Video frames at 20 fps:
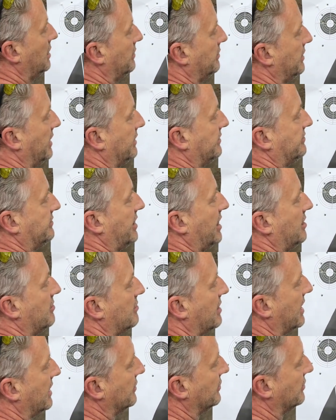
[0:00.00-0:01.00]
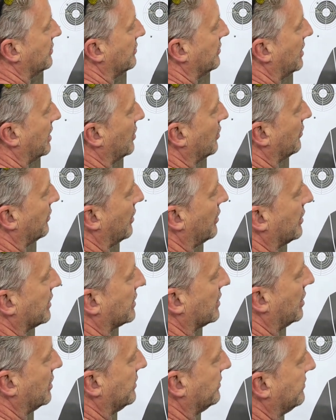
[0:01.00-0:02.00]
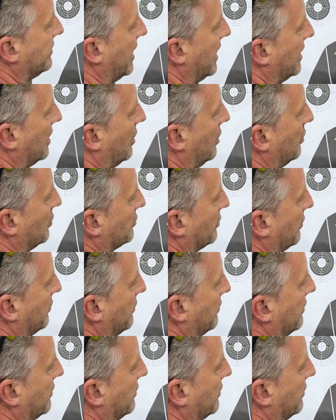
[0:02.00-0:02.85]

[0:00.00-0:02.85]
There's 10 rounds in there, although I can only see 8 holes. I think